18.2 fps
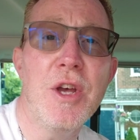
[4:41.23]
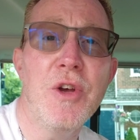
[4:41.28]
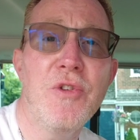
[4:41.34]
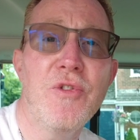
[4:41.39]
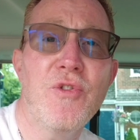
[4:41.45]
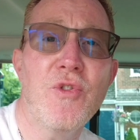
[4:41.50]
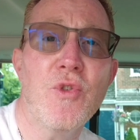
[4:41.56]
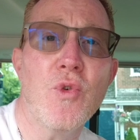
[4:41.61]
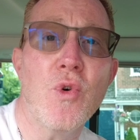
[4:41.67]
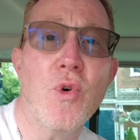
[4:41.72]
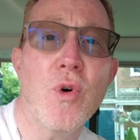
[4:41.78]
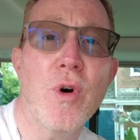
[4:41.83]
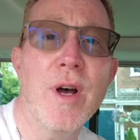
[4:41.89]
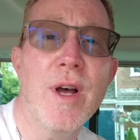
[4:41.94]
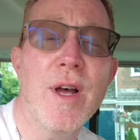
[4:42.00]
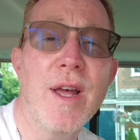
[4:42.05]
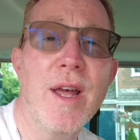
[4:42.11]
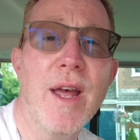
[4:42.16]
for
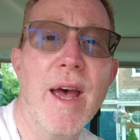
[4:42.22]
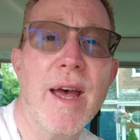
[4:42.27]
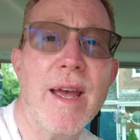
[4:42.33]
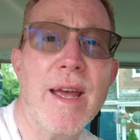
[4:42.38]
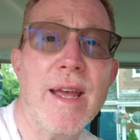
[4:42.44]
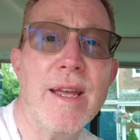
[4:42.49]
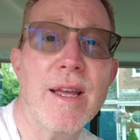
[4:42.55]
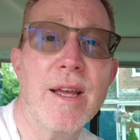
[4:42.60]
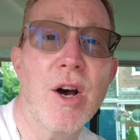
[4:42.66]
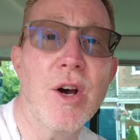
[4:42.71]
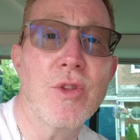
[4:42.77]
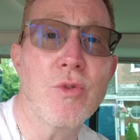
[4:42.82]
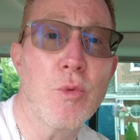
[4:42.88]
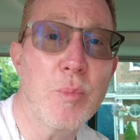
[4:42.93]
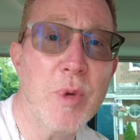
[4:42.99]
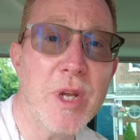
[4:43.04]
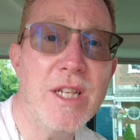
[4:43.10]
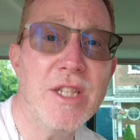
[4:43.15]
a either
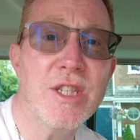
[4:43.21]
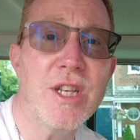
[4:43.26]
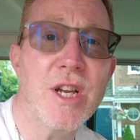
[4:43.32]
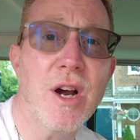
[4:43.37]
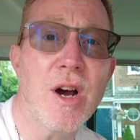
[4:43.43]
a P C